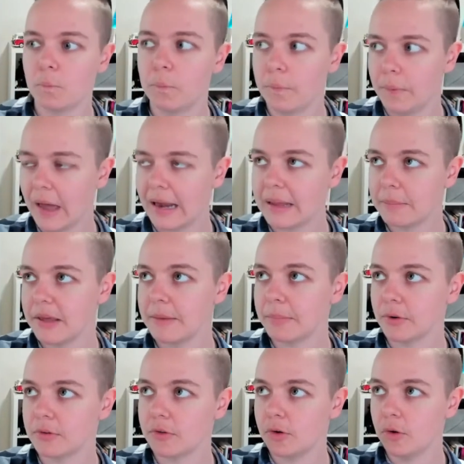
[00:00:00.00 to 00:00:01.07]
getting people
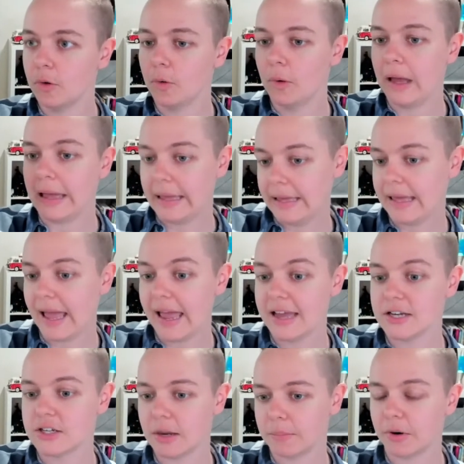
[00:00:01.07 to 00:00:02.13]
to
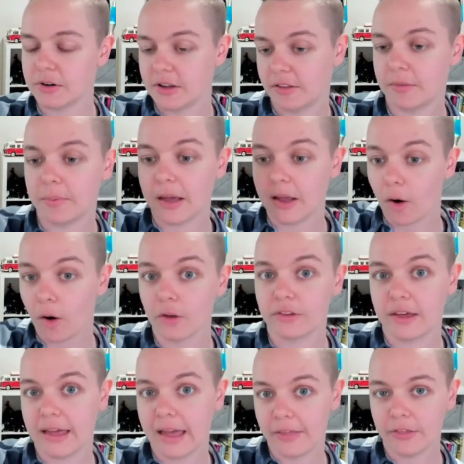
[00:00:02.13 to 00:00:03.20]
engage and participate all
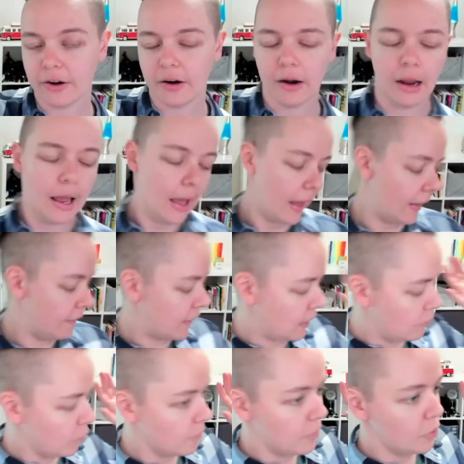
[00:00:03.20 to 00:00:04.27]
together. And then
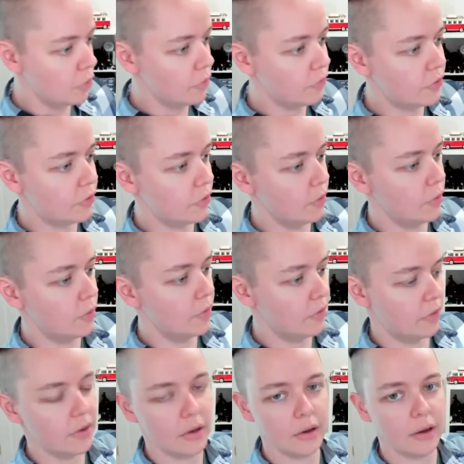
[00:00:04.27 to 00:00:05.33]
we'll move to
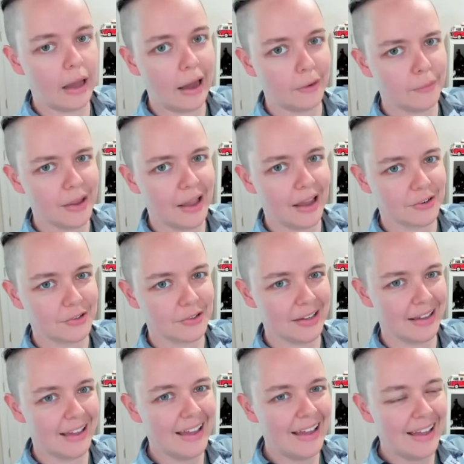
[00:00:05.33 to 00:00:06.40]
how do we
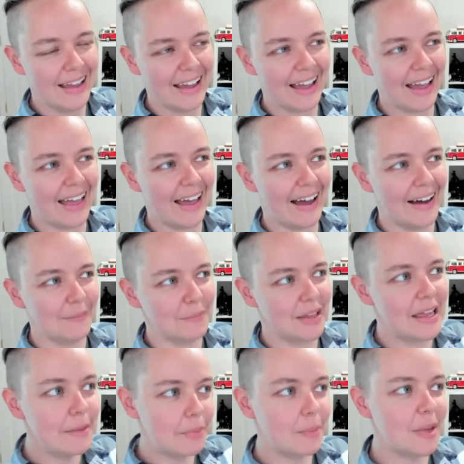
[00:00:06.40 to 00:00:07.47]
actually
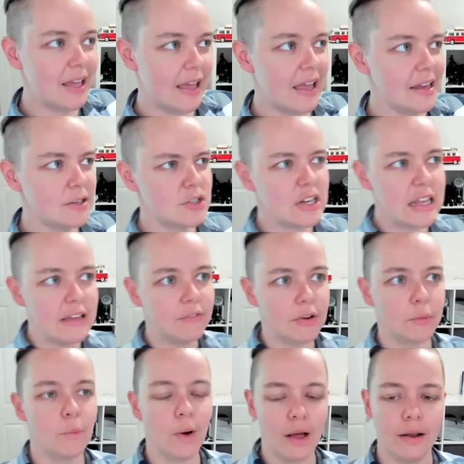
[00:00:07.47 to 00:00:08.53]
keep them engaged
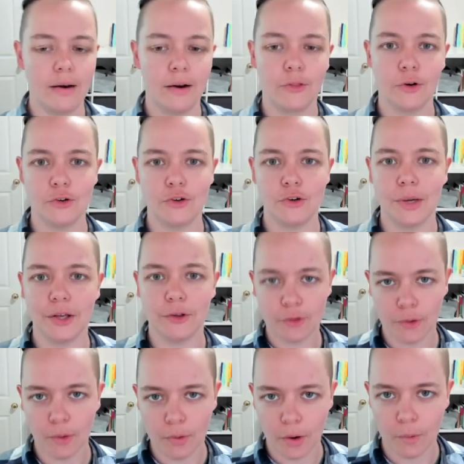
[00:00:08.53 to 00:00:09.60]
even when they're doing
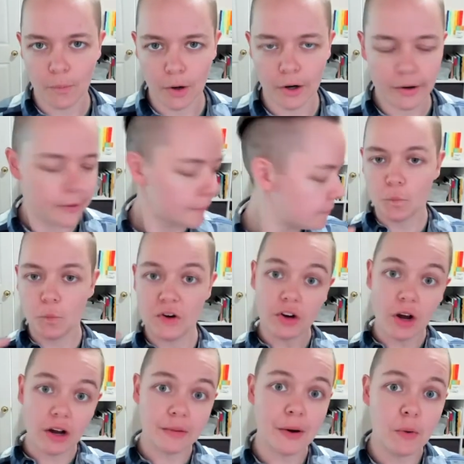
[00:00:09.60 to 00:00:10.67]
solo work. We
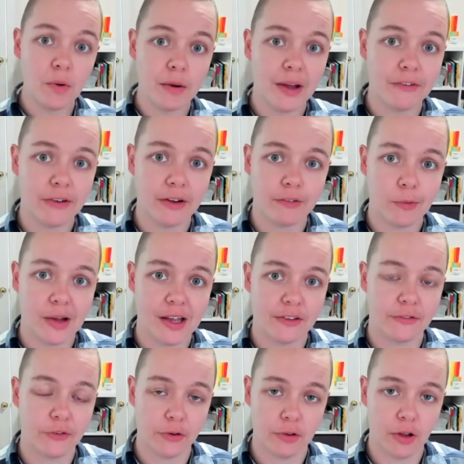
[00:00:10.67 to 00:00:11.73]
talked about one of my favorite ways
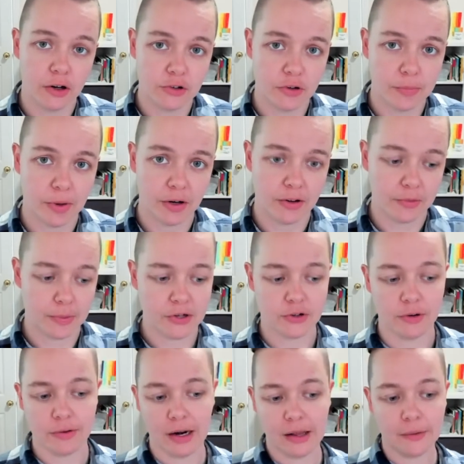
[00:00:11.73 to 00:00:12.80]
for large group participation
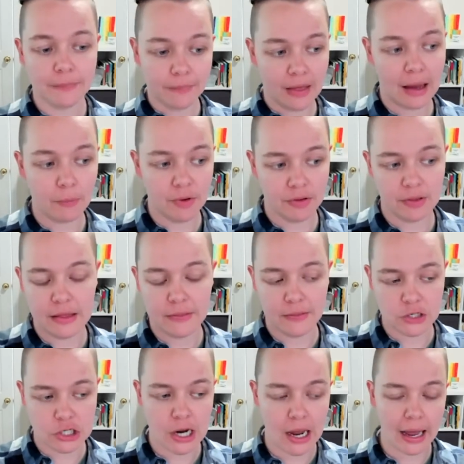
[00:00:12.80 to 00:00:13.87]
already. That was in the
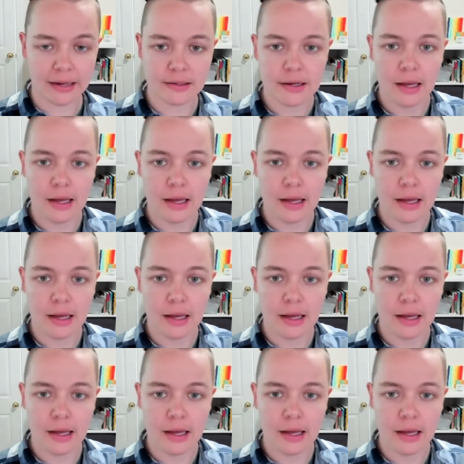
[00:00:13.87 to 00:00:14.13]
chat.